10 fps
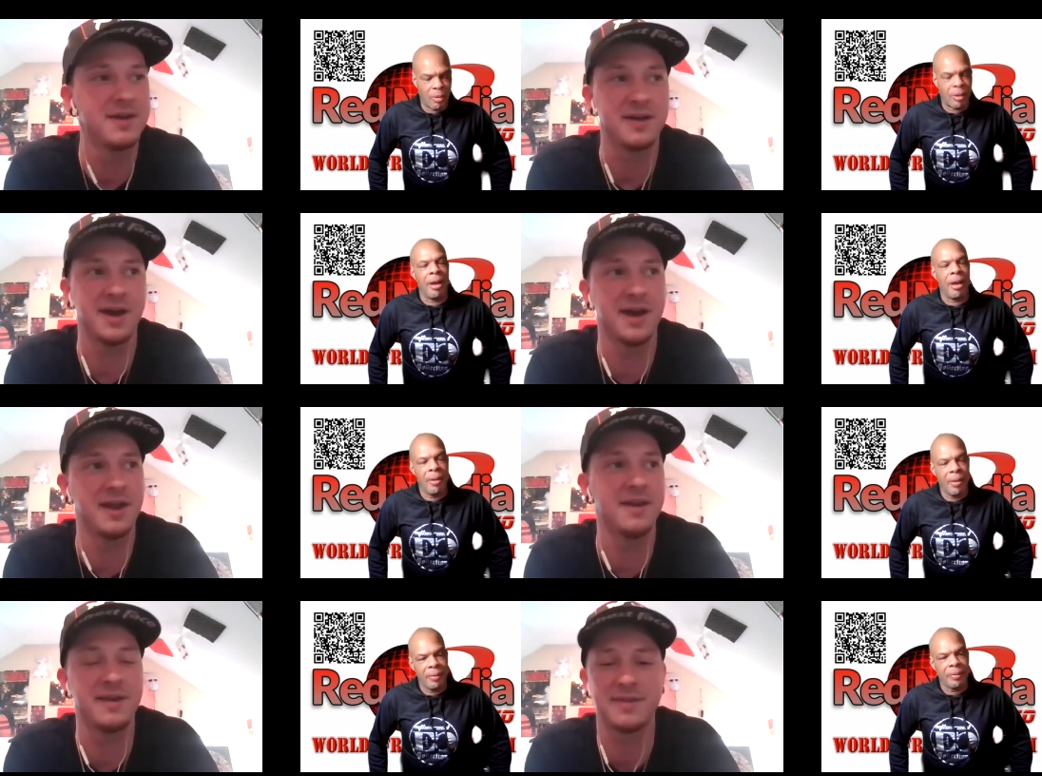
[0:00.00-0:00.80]
Speaker 1: Okay.
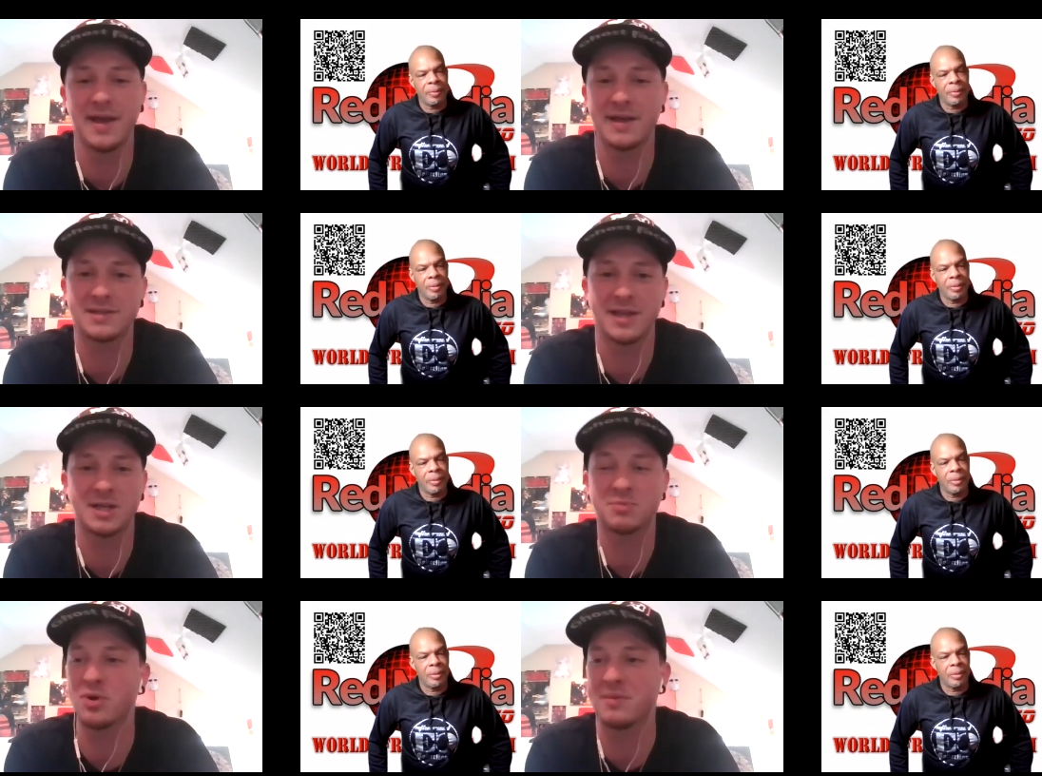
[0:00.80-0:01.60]
And that's
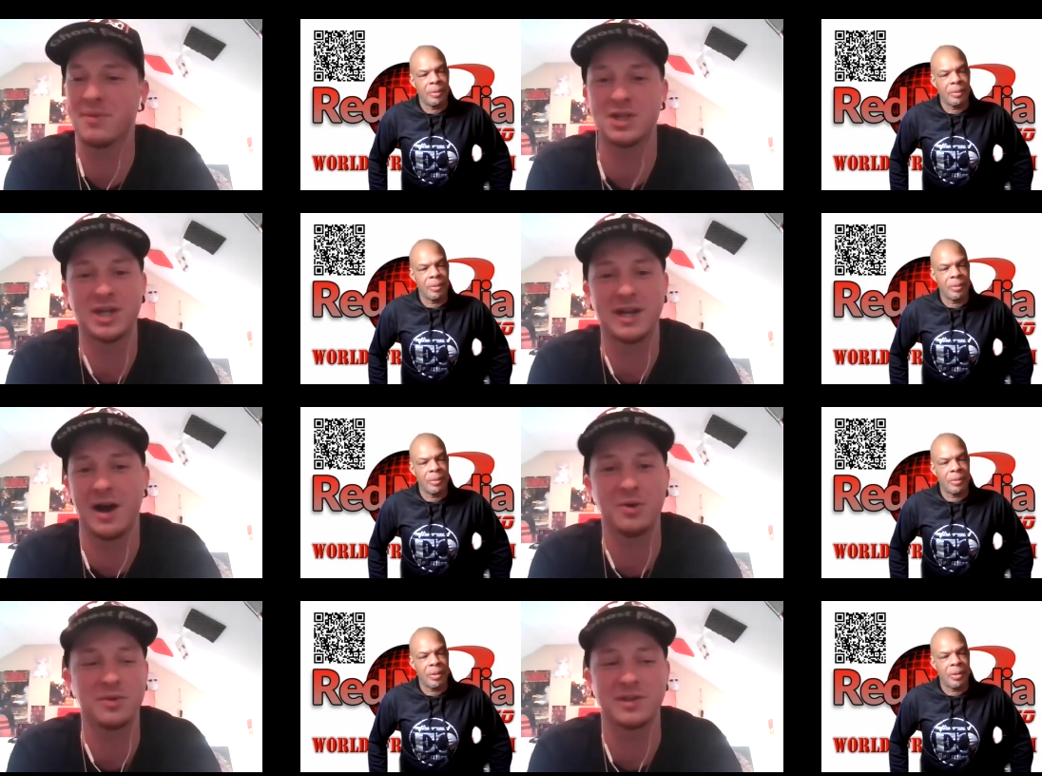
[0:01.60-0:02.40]
that's pretty much it.
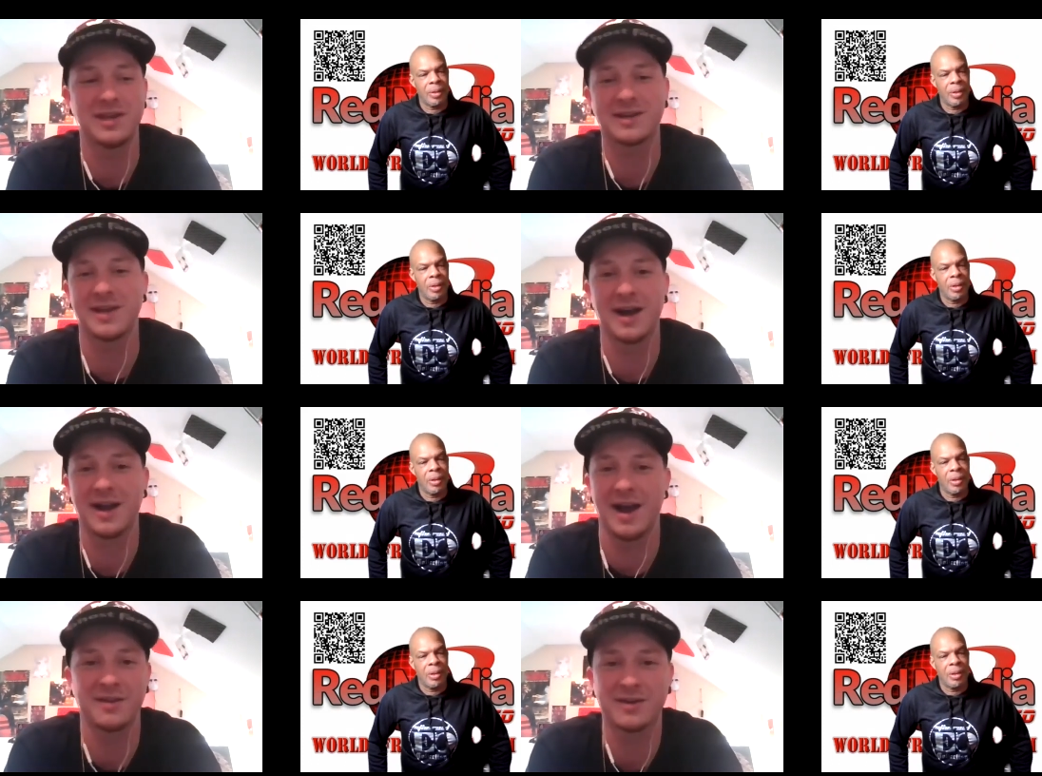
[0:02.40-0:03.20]
I don't do the TikTok
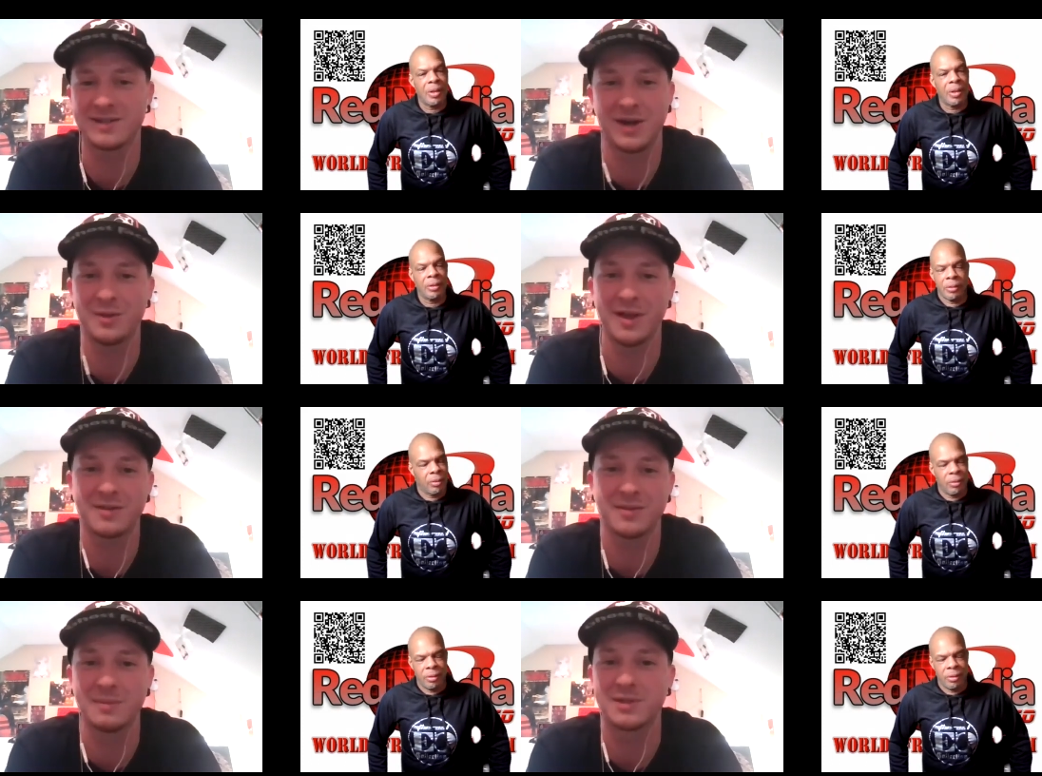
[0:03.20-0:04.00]
either because I don't
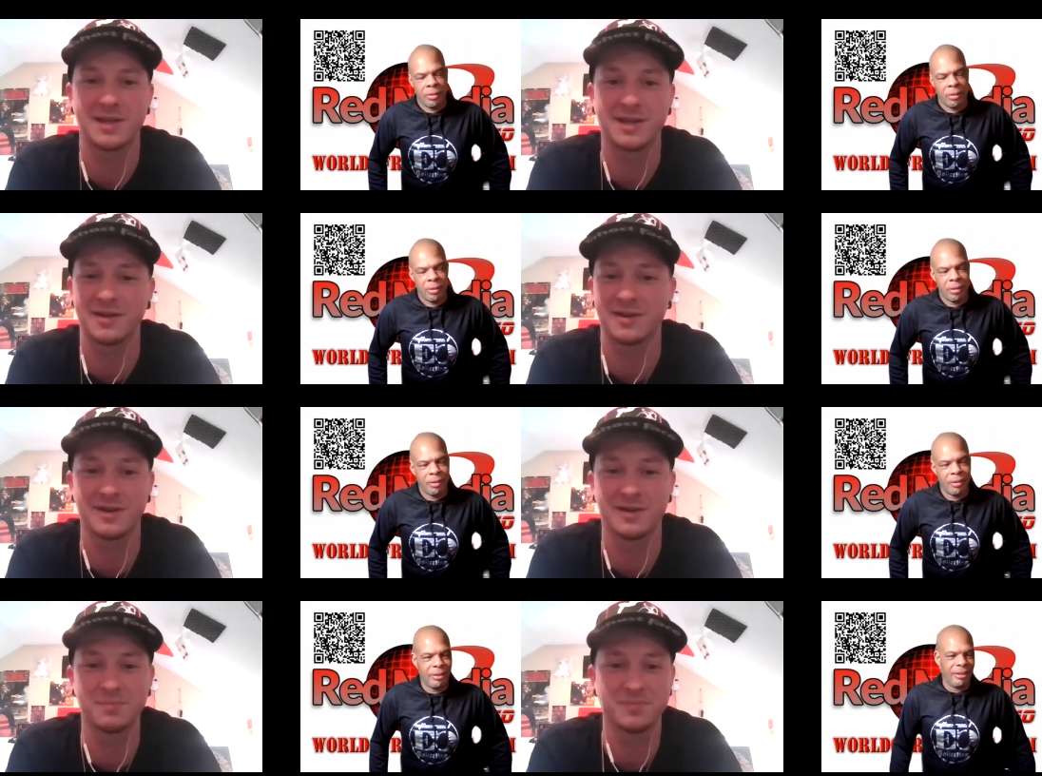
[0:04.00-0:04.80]
like lip syncing
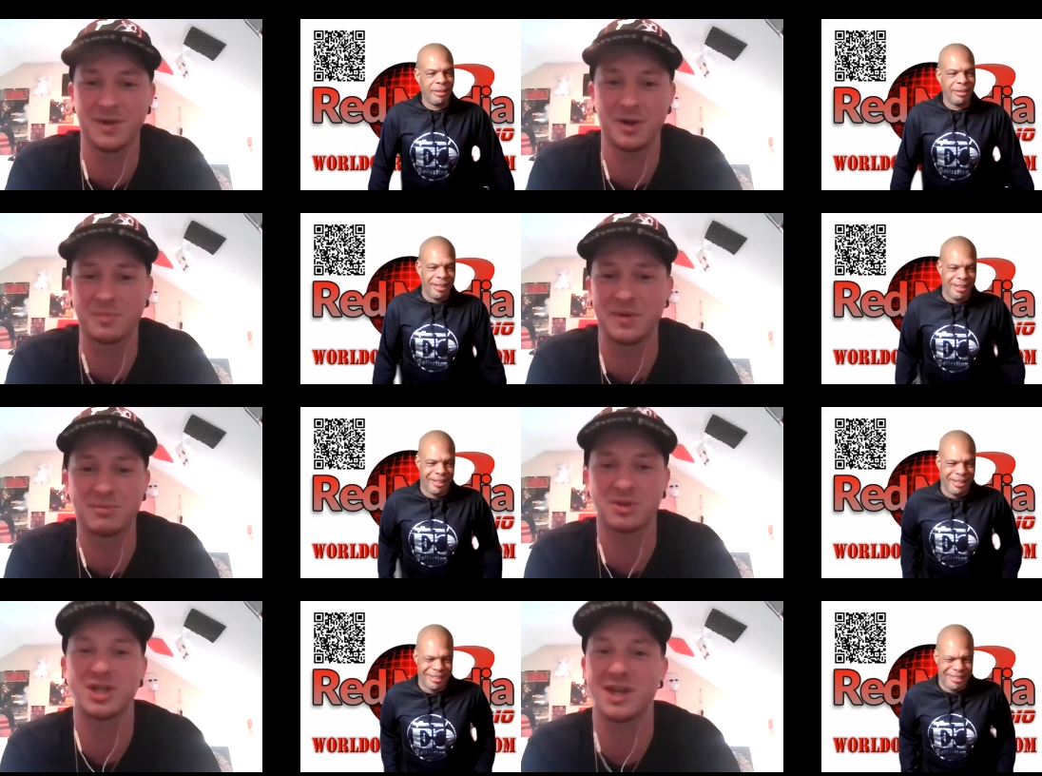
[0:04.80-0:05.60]
to other
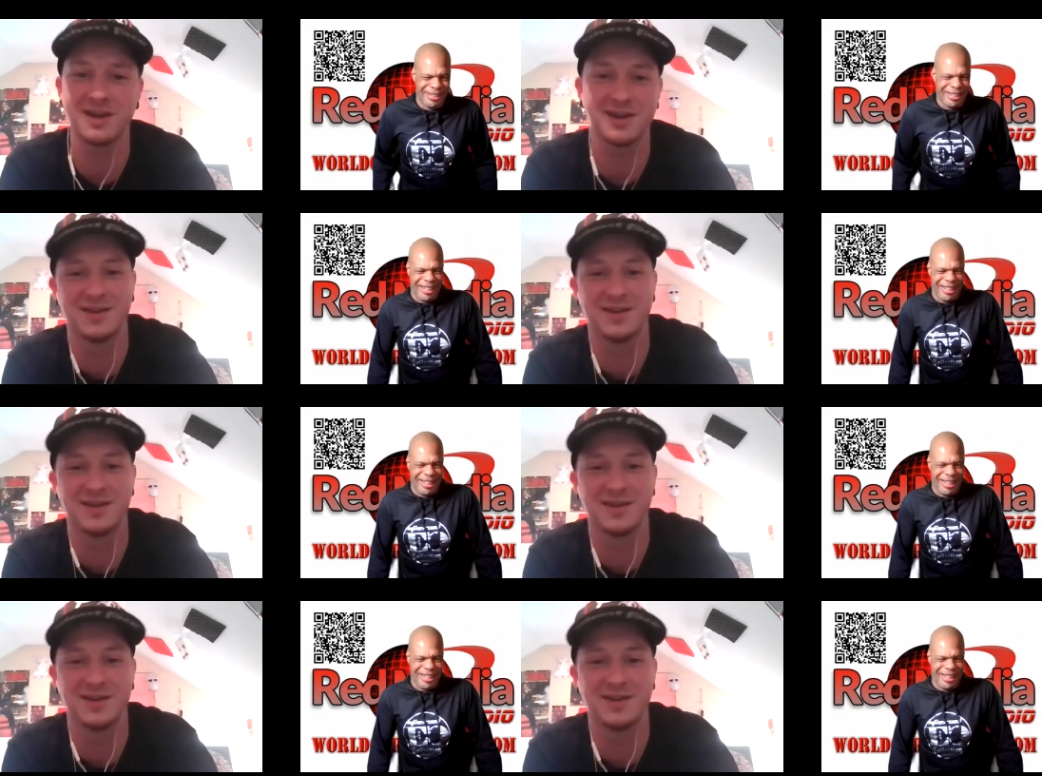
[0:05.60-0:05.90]
people's shit.